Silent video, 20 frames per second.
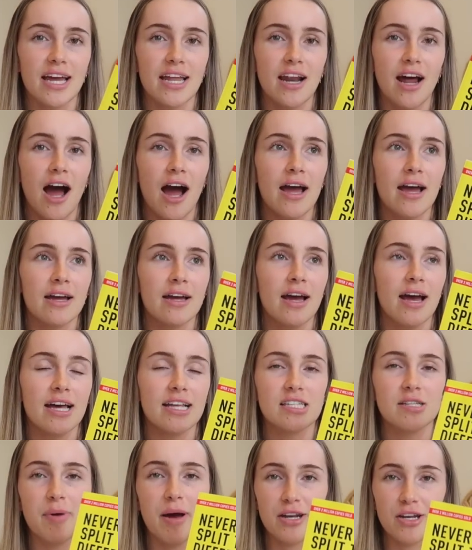And
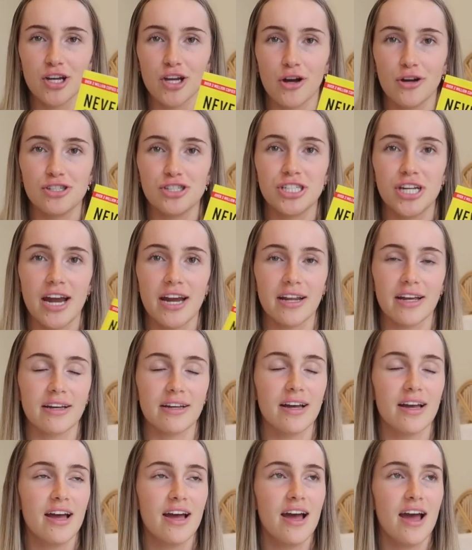it's about
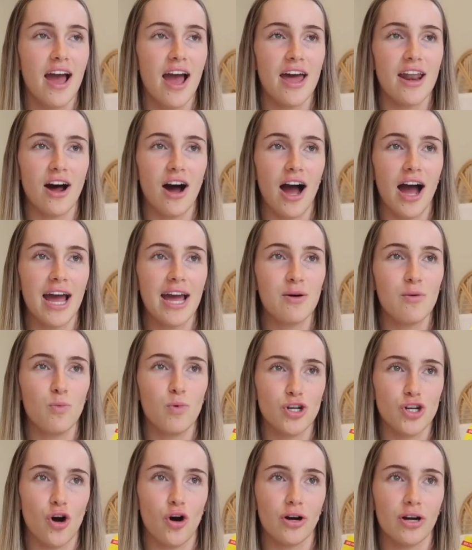negotiating, and I
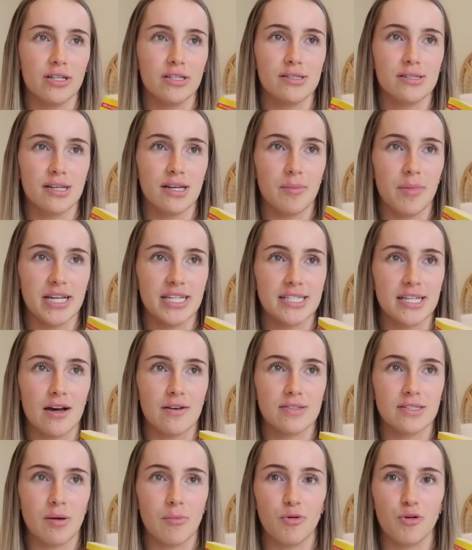would not consider
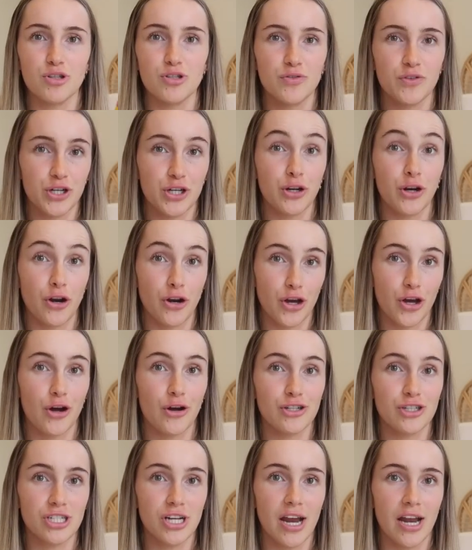myself someone who's very good at
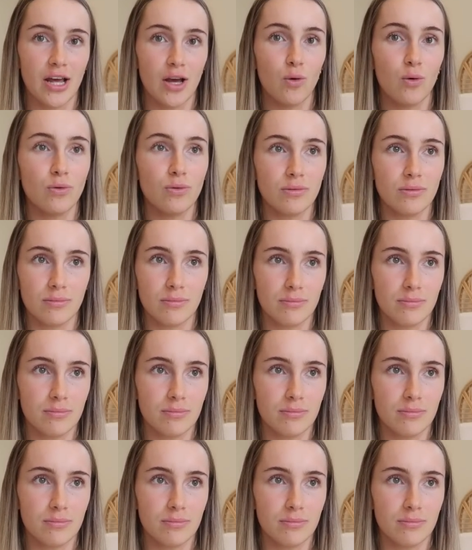negotiating or